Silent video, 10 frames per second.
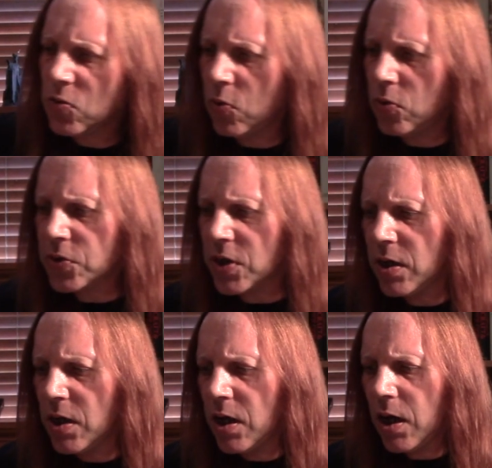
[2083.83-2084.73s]
the water.
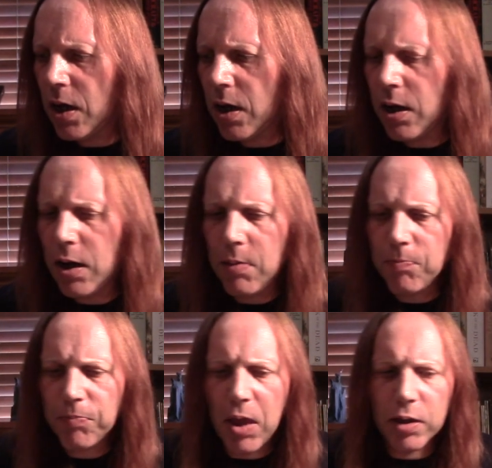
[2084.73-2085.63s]

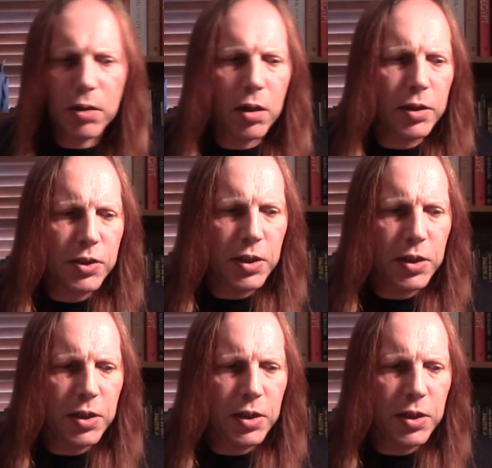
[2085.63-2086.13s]
Unlike